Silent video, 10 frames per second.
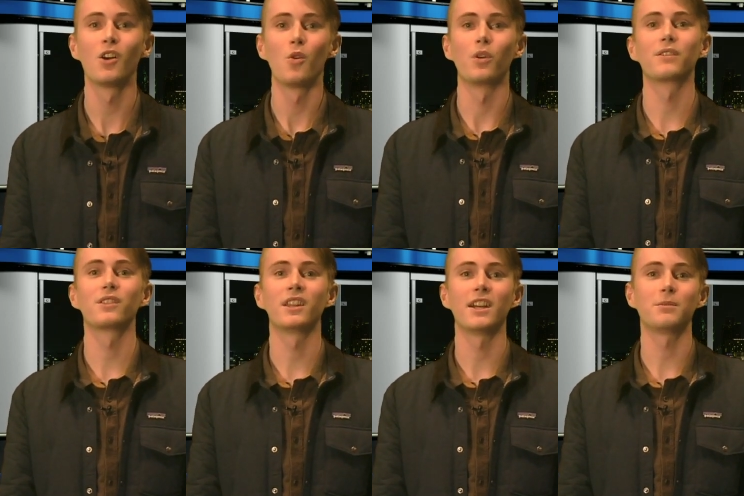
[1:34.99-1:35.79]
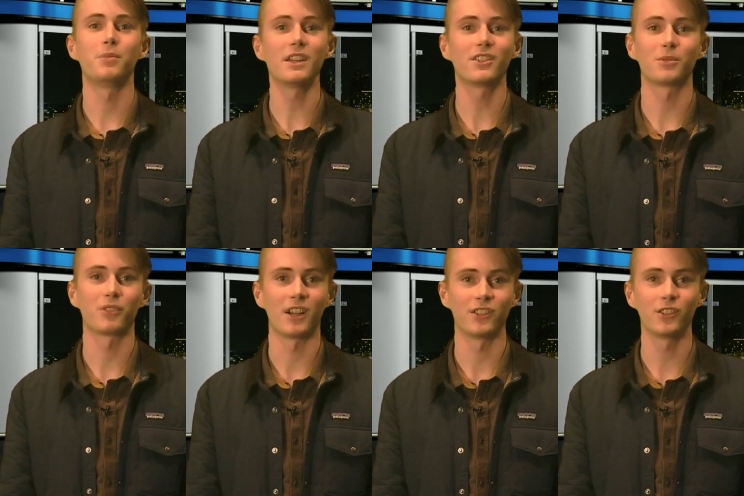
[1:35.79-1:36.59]
One of the night's biggest
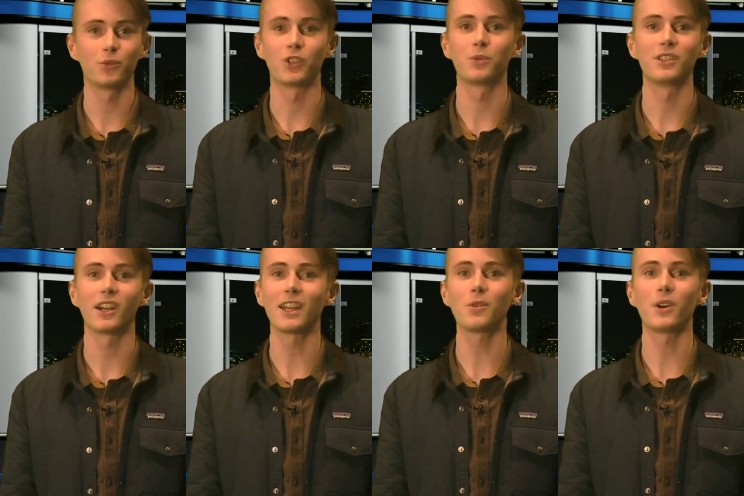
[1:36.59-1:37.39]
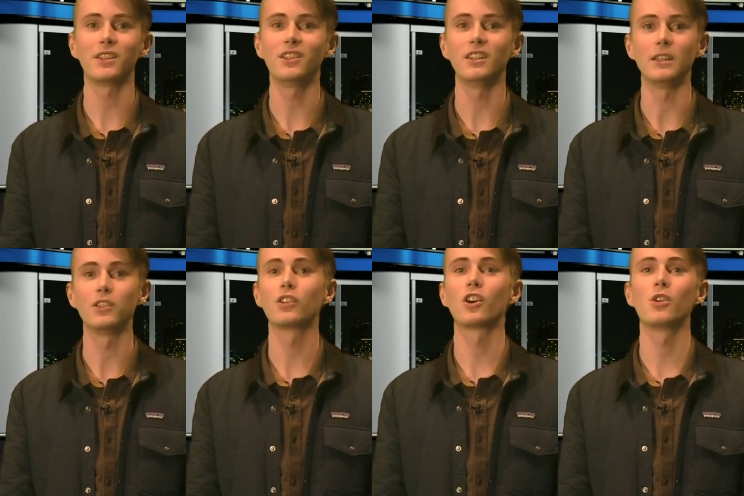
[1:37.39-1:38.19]
surprises was when Taika Waititi
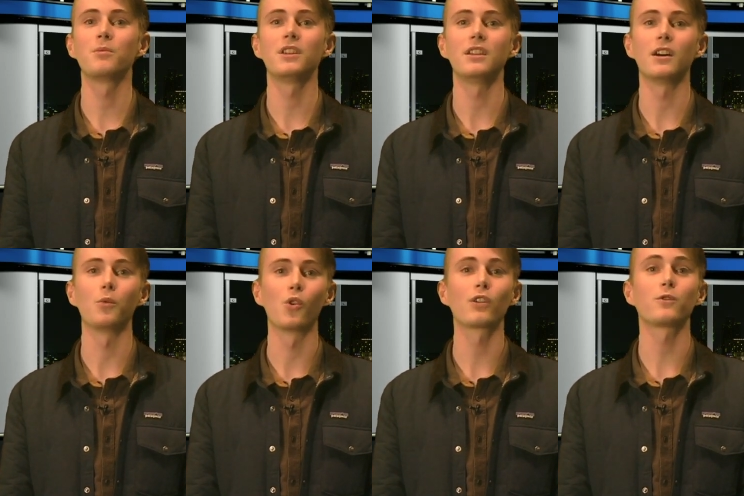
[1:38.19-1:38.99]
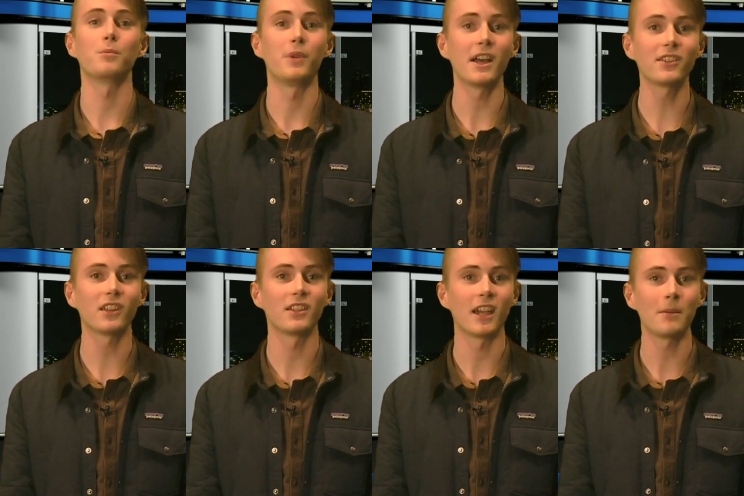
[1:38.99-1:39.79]
took home the award for Best
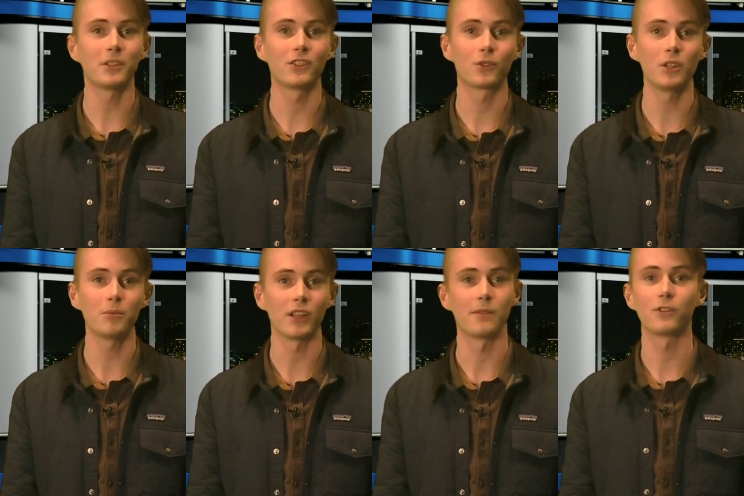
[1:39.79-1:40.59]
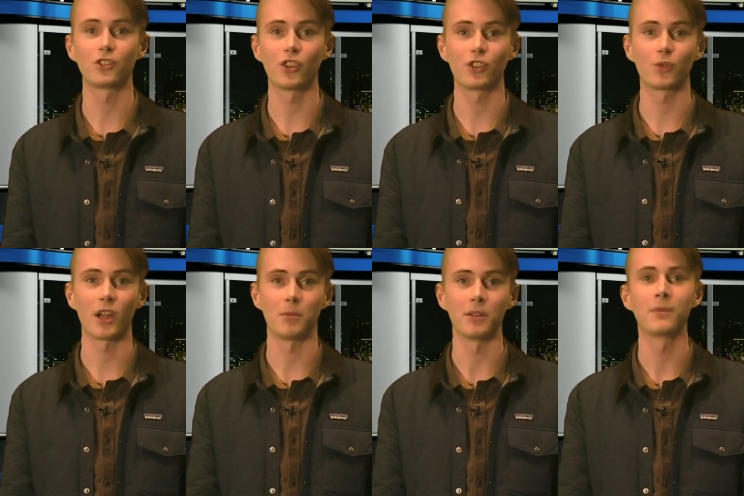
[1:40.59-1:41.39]
Adapted Screenplay for Jojo Rabbit.